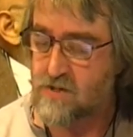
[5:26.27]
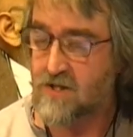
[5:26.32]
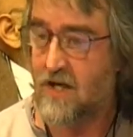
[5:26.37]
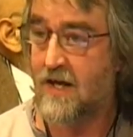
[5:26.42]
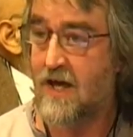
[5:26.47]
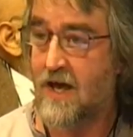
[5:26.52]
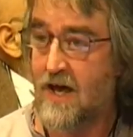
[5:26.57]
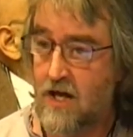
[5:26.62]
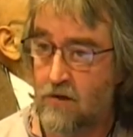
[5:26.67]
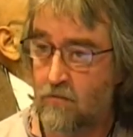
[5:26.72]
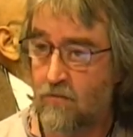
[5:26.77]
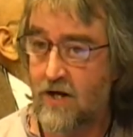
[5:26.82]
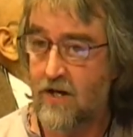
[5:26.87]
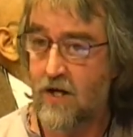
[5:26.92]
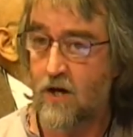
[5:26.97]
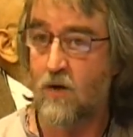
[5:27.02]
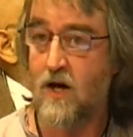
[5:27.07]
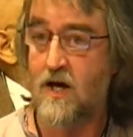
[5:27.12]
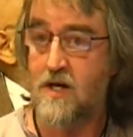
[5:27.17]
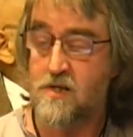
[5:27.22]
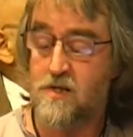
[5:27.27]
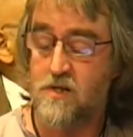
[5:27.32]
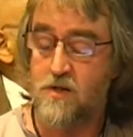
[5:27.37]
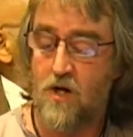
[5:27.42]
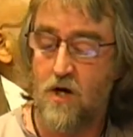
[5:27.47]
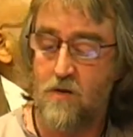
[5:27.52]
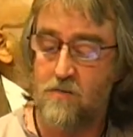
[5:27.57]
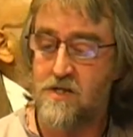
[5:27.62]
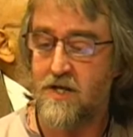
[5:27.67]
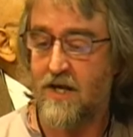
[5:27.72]
get,
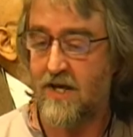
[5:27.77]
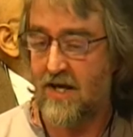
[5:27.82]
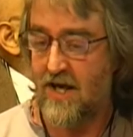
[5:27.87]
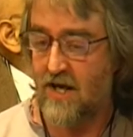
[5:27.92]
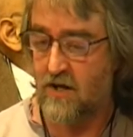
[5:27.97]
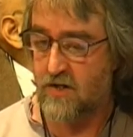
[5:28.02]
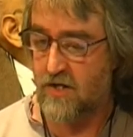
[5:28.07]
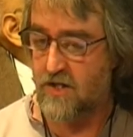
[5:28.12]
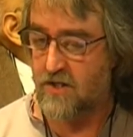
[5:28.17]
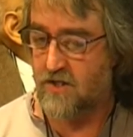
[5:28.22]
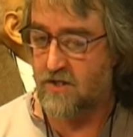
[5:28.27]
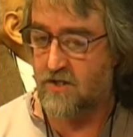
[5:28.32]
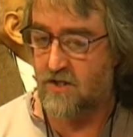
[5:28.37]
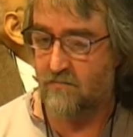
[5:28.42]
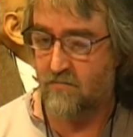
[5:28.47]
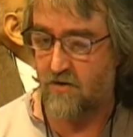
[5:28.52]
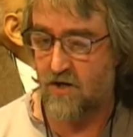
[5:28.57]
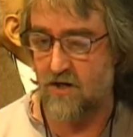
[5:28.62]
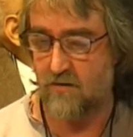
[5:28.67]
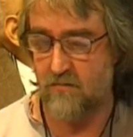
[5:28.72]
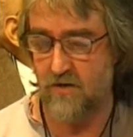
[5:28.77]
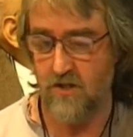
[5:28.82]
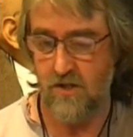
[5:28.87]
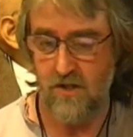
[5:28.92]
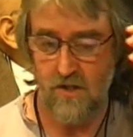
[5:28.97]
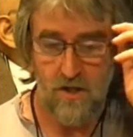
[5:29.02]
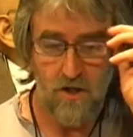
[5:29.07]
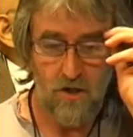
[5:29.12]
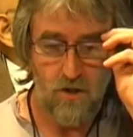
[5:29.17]
radioisotopes getting out into the environment.